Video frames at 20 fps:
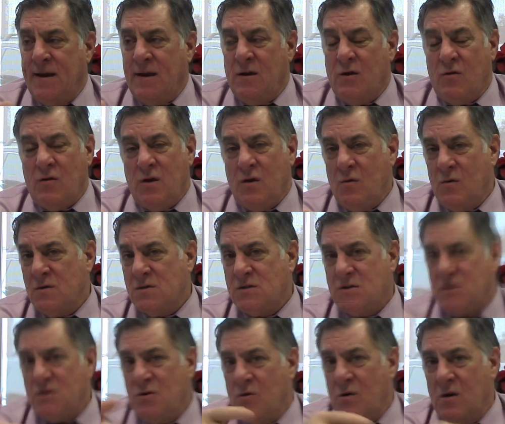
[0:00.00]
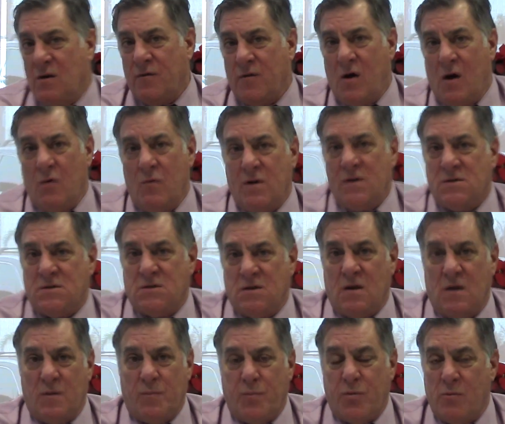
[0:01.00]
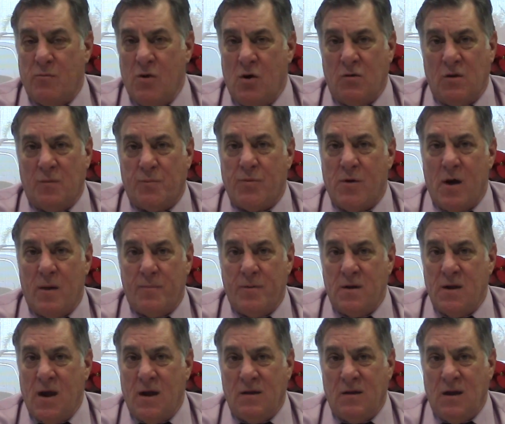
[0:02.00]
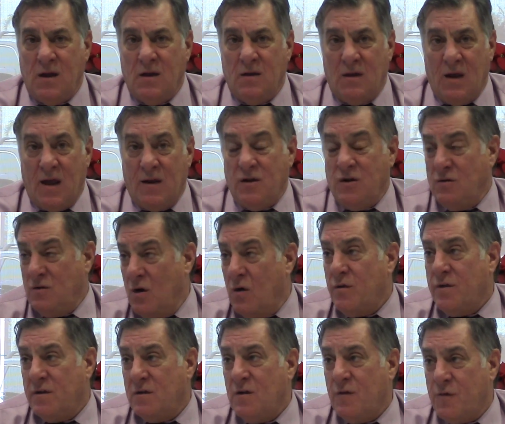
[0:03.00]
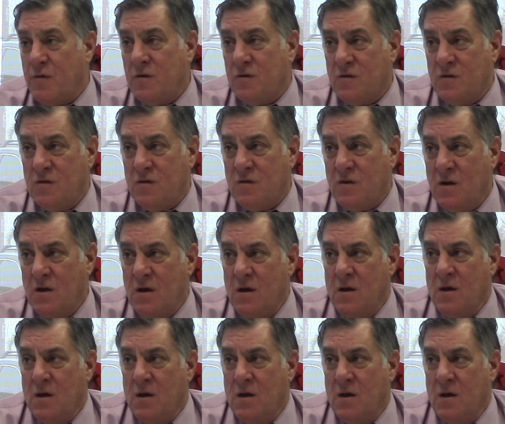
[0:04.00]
And I know you and Stuart have always promoted property ID, and you know the differences.